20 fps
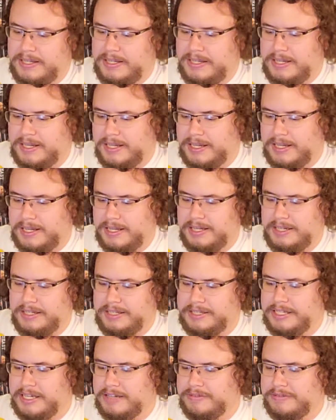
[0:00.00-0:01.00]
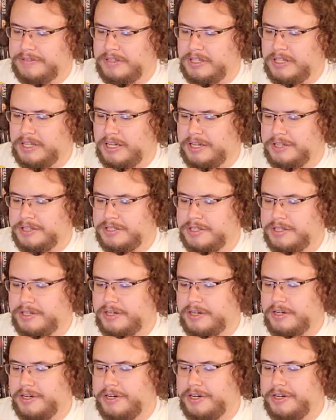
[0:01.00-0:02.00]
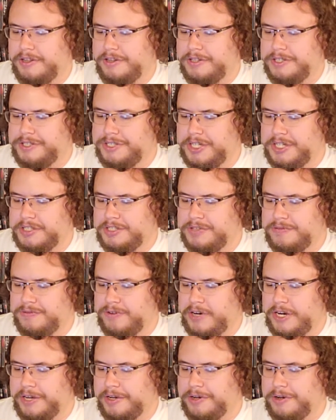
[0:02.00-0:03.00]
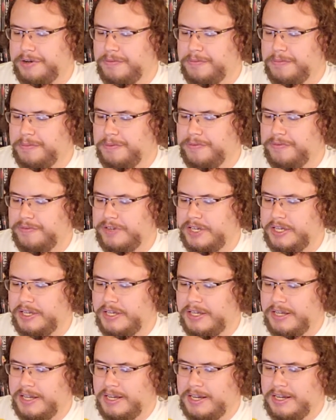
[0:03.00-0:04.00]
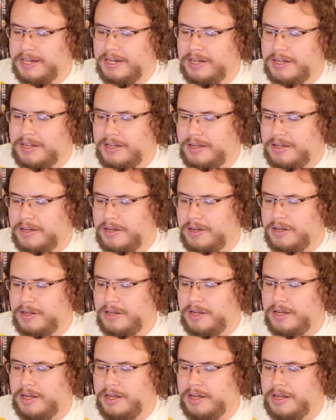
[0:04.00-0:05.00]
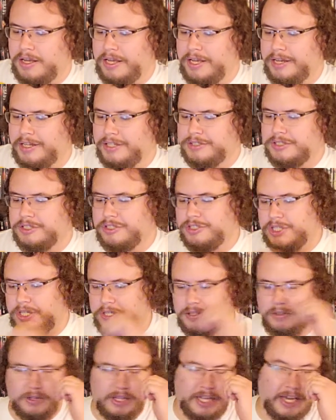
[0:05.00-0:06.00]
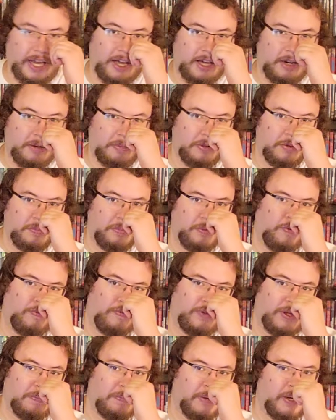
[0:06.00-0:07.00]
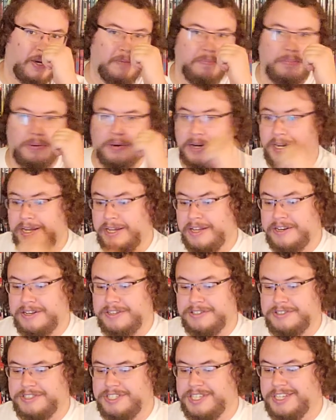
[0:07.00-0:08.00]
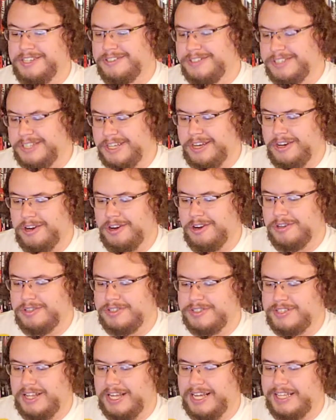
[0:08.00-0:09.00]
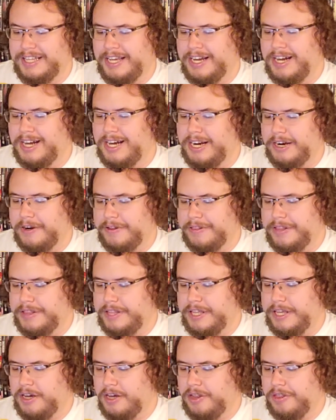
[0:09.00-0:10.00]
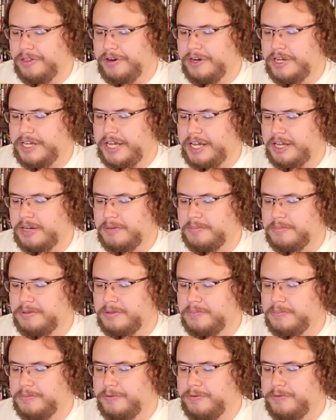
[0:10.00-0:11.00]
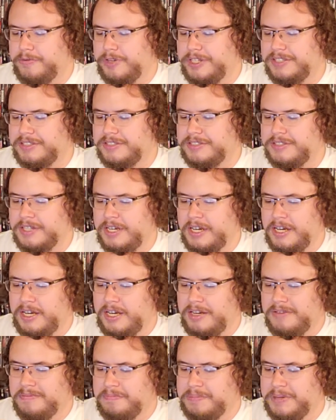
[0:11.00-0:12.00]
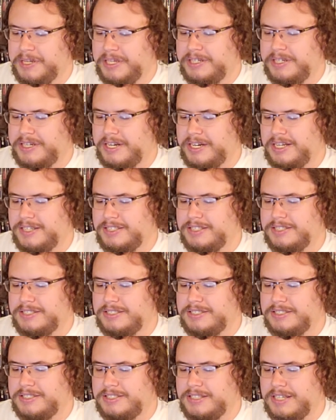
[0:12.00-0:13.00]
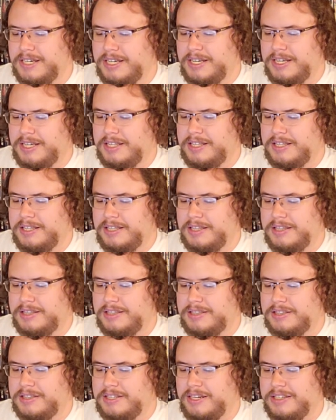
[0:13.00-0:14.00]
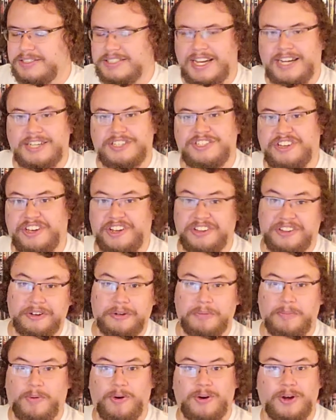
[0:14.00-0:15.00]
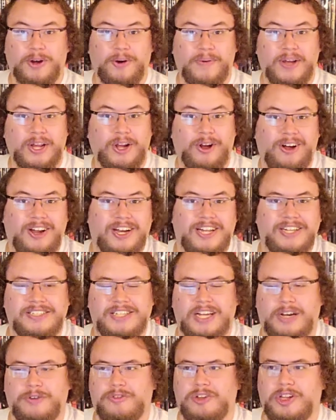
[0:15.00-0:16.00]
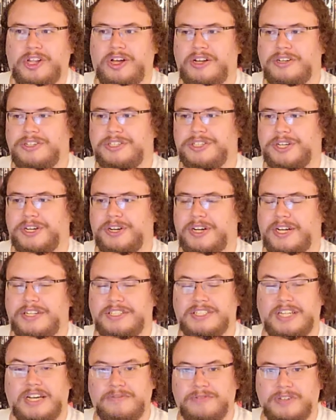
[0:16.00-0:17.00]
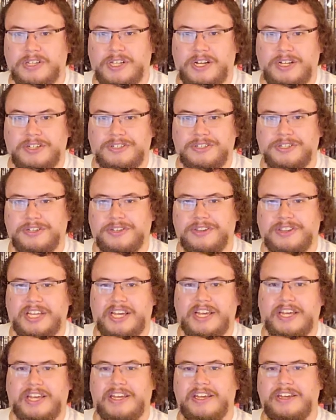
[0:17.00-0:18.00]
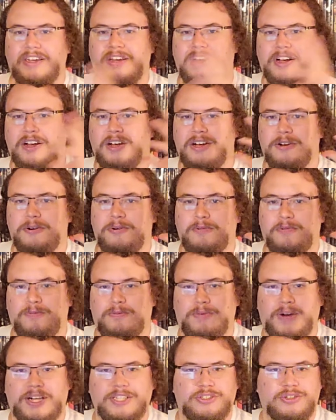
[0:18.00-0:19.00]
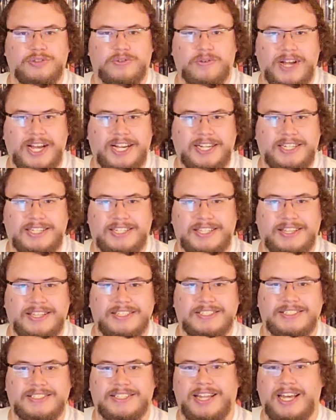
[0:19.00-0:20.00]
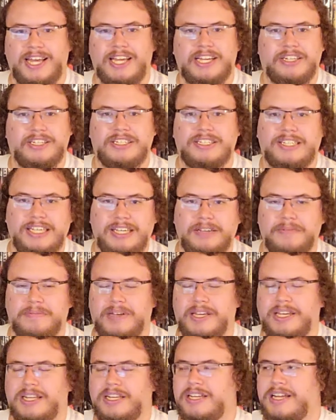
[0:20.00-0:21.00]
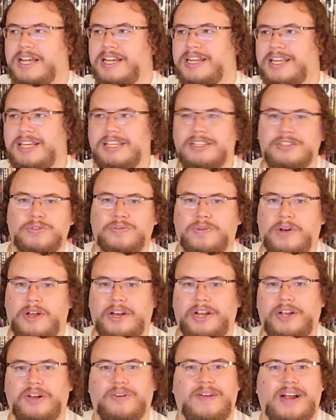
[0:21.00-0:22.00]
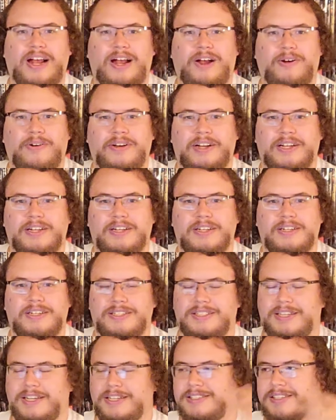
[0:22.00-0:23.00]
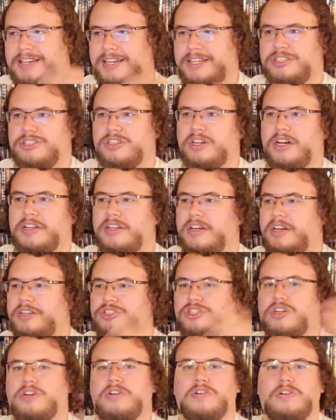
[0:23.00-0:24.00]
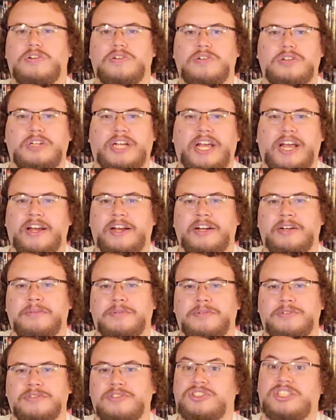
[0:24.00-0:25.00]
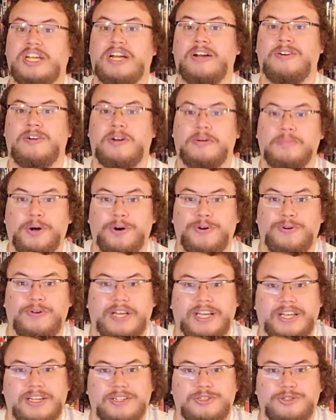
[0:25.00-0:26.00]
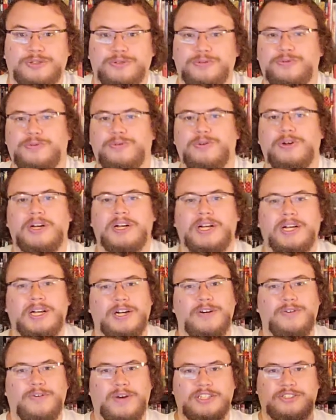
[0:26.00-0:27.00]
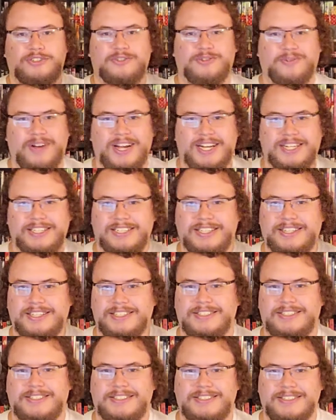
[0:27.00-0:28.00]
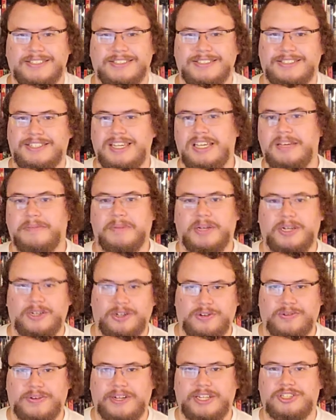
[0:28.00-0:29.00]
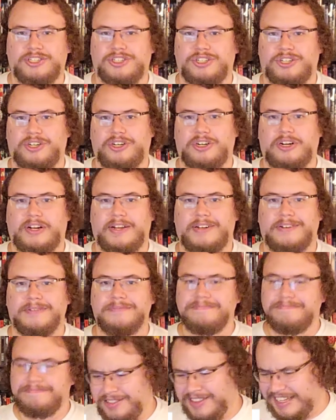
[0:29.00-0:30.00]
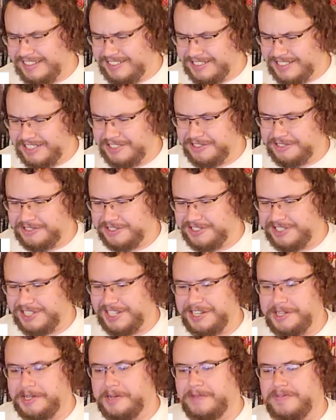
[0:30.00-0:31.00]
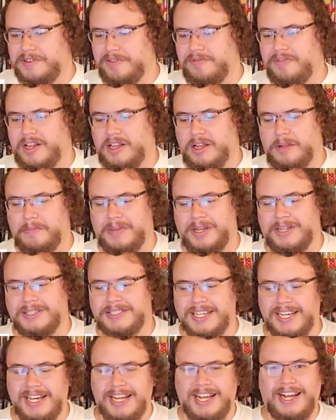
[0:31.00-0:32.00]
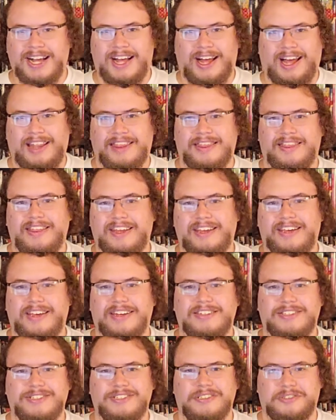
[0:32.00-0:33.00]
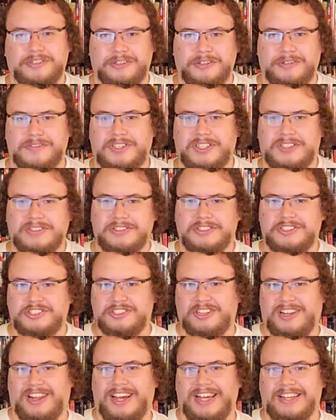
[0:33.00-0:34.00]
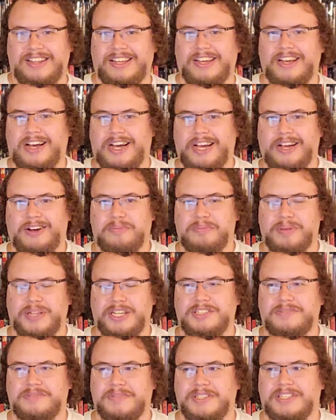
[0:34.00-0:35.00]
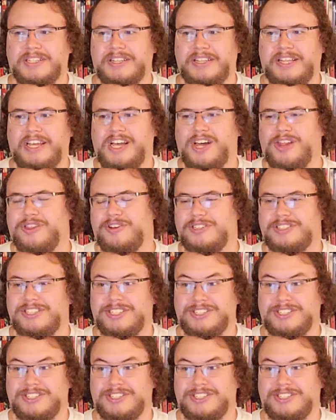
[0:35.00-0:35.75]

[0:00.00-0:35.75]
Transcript: Uh, Devil Hunter, another Jess Franco movie. Uh, it is a jungle cannibal movie, but I'm putting it in D tier, slightly higher than the other cannibal movies, because there's actually a little more going on in Devil Hunter. In Devil Hunter, they resurrect this like demon, and he's running around. It, it's like a, a jungle cannibal ceremony to resurrect this demon creature, and that's an interesting enough development. I think it deserves slightly higher placement than the others.